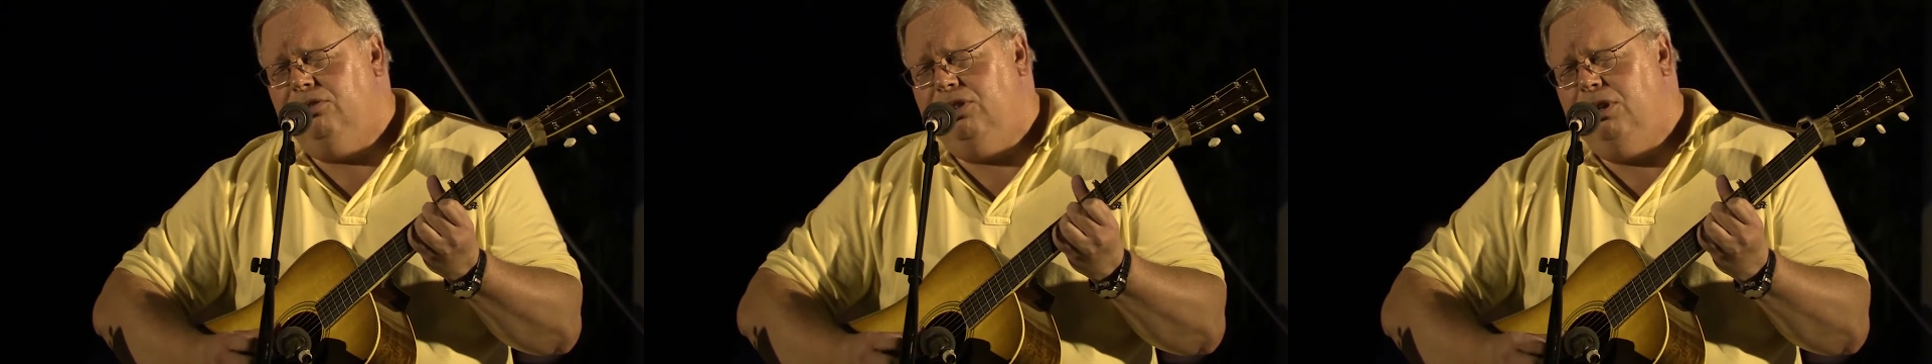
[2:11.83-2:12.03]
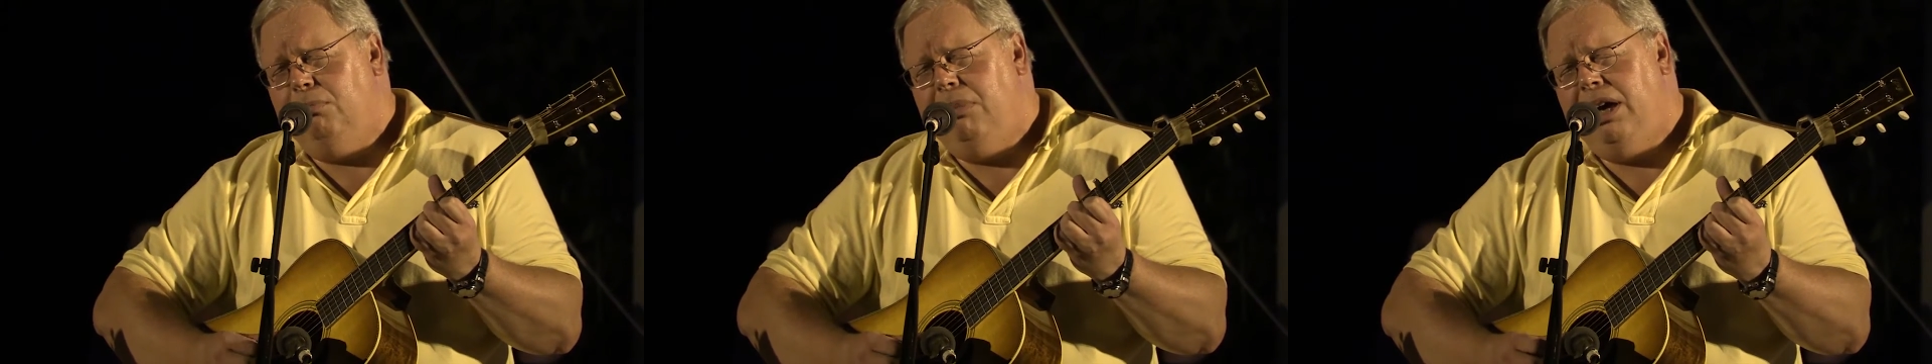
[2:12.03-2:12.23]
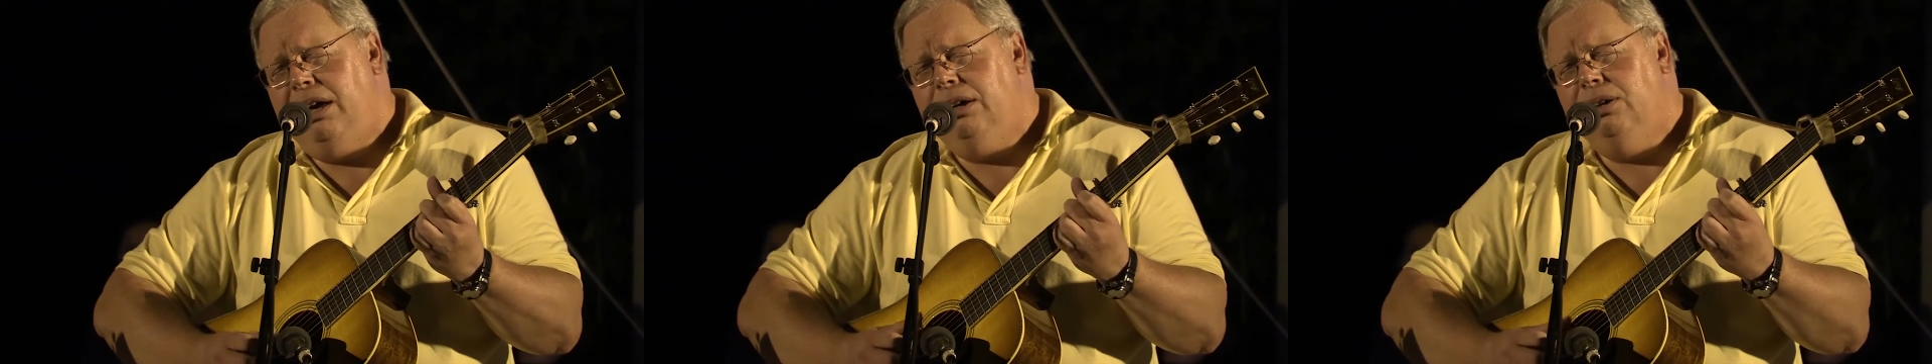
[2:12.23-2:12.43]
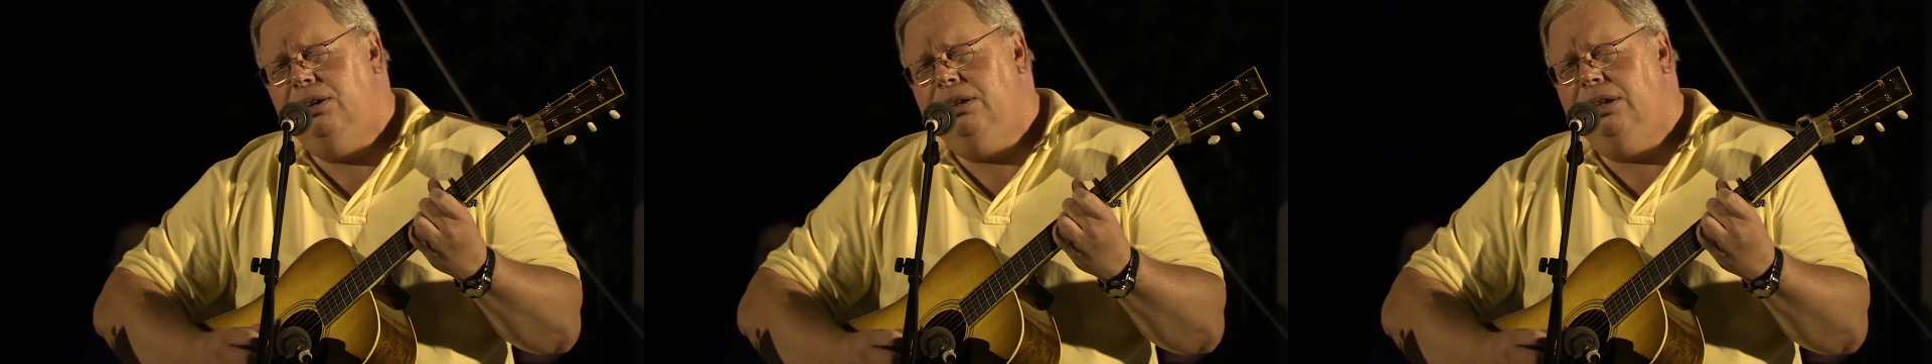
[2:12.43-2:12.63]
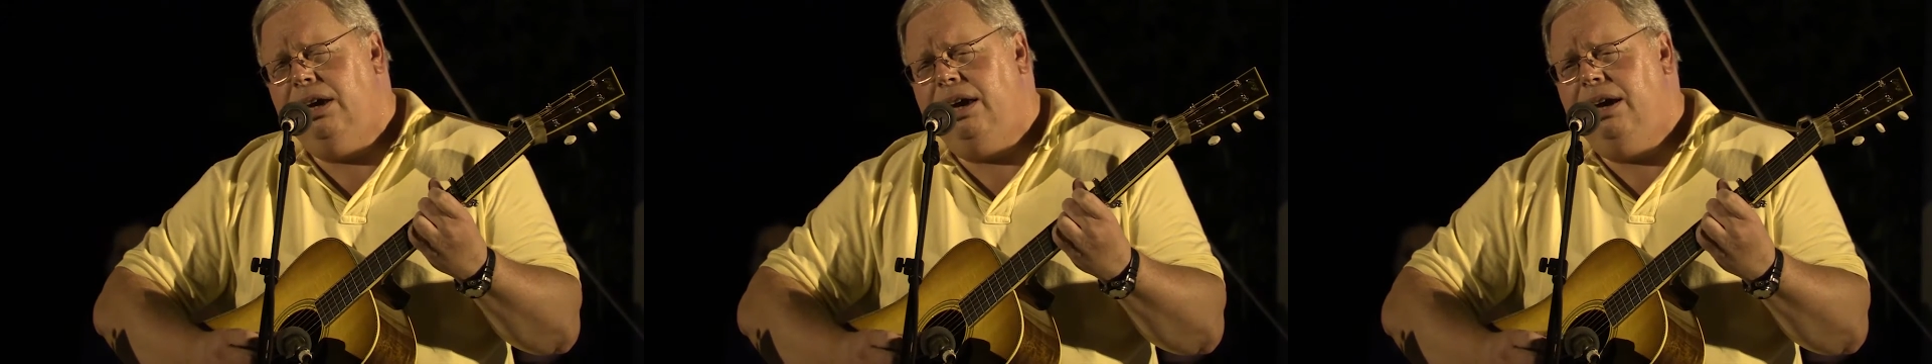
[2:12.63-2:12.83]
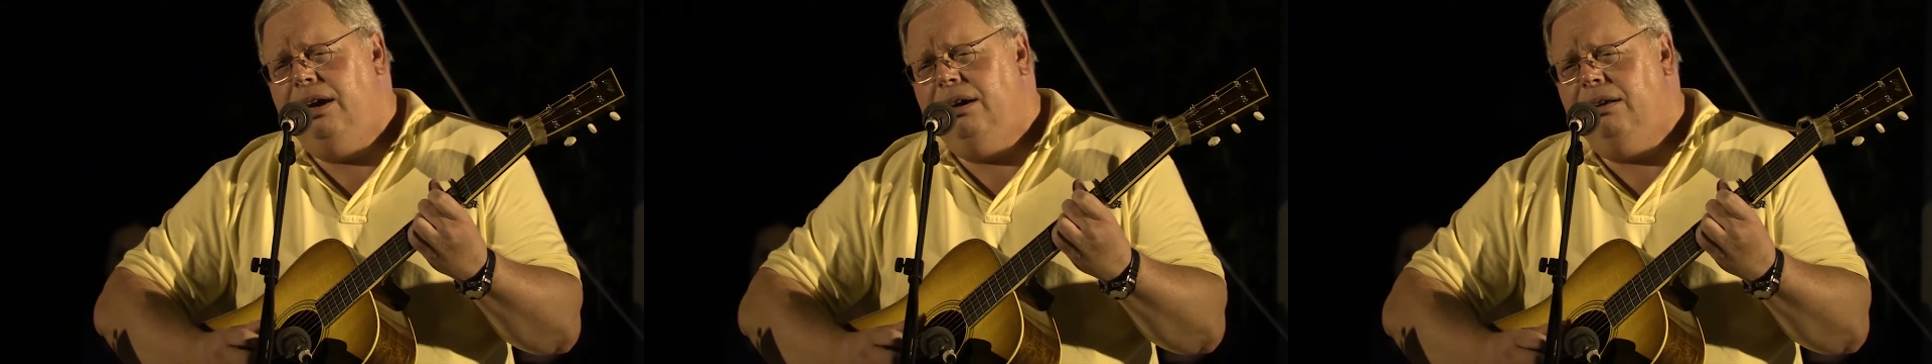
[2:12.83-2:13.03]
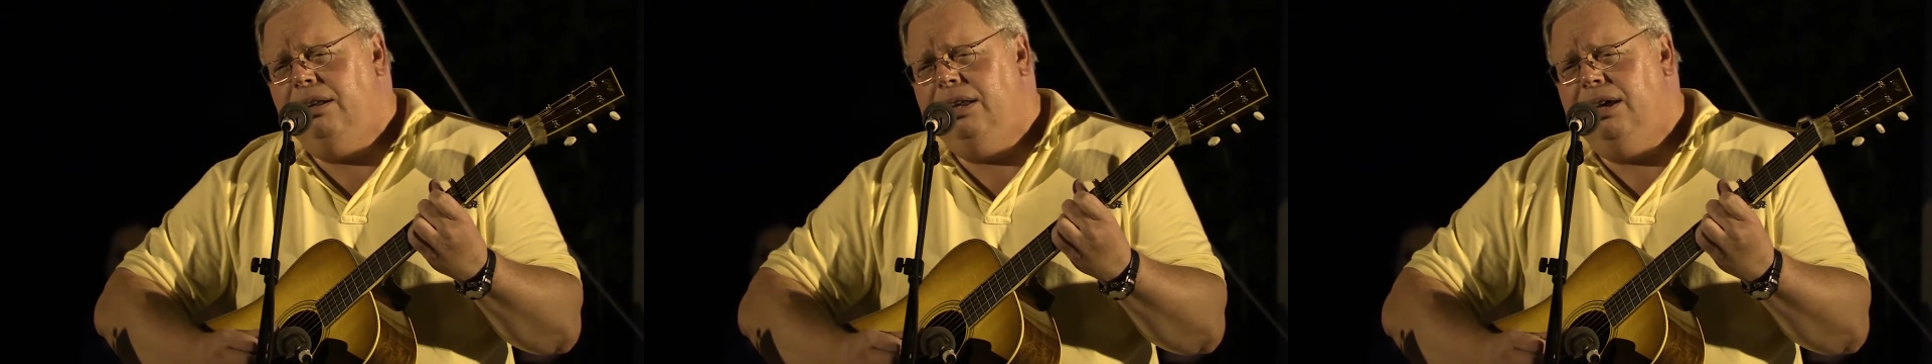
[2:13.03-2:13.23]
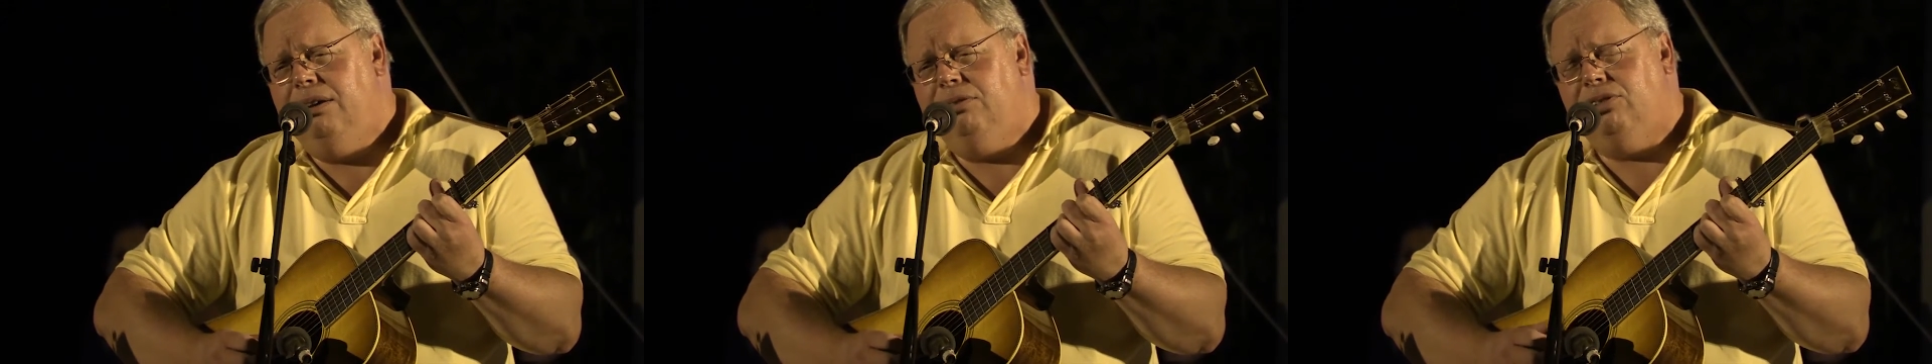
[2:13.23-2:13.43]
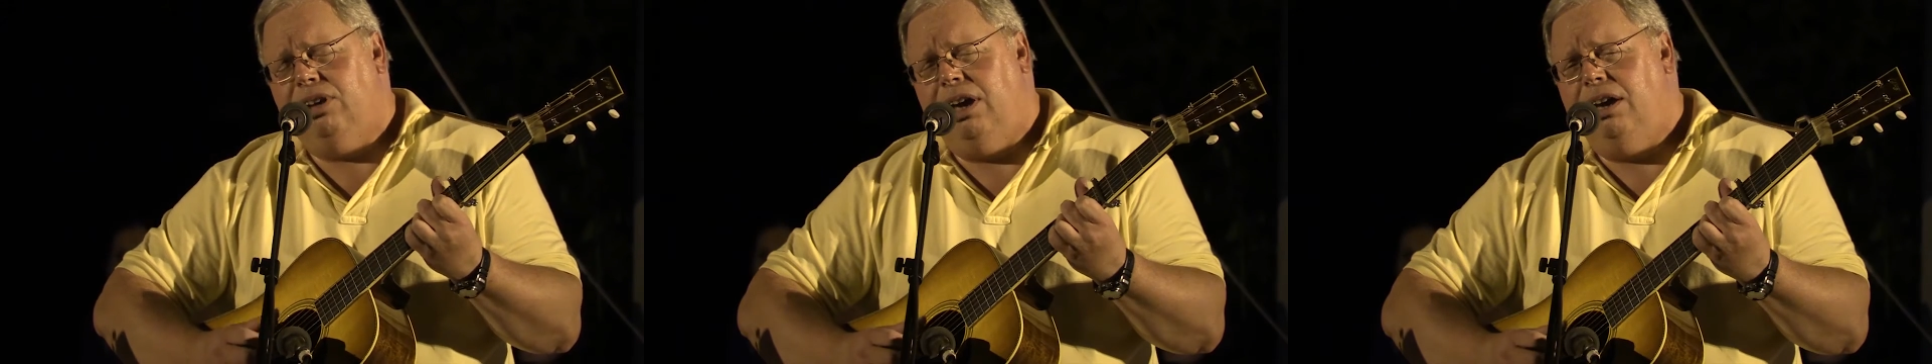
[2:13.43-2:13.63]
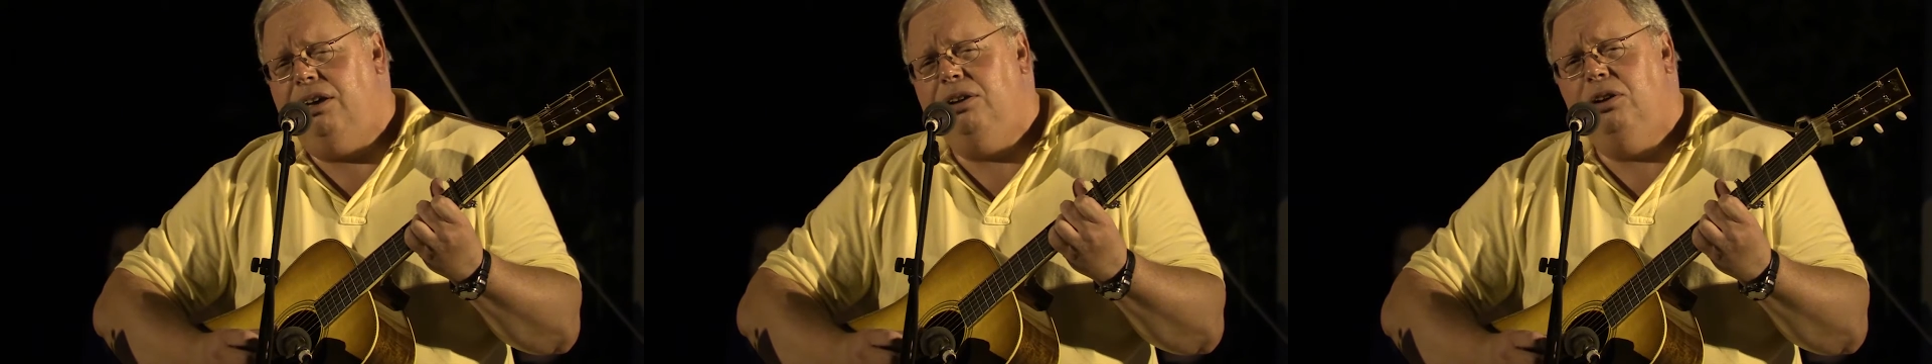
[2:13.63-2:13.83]
till my good gal left
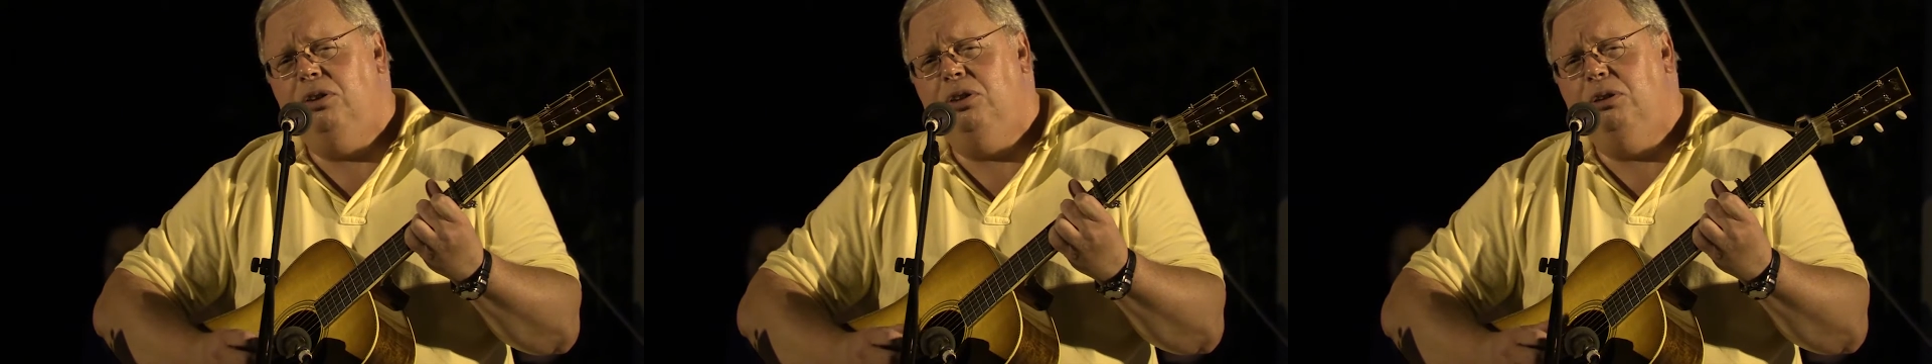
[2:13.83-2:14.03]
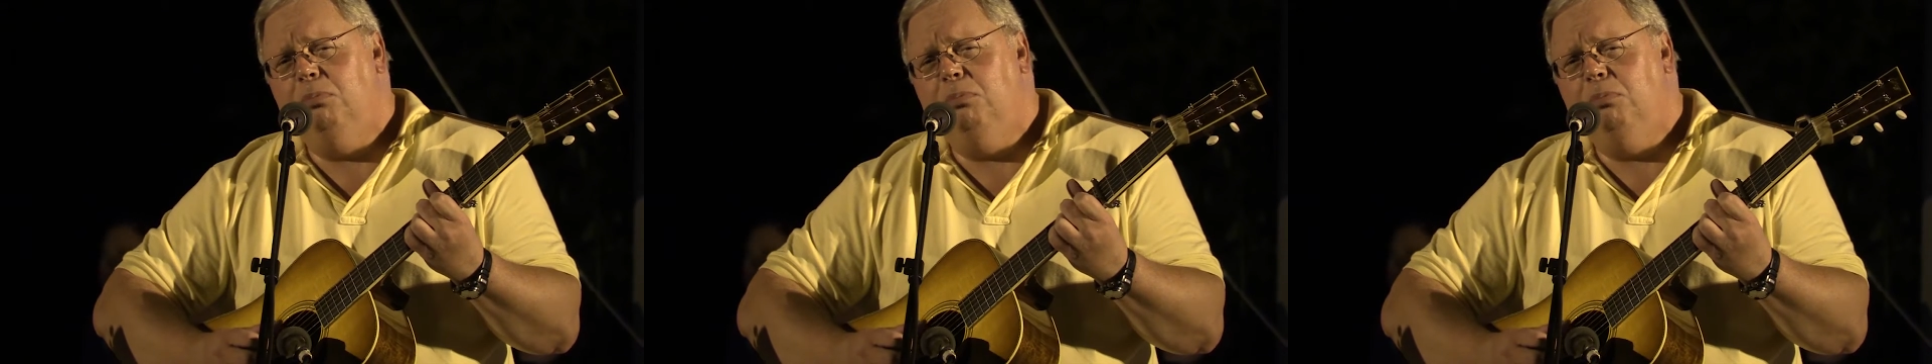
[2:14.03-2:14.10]
town on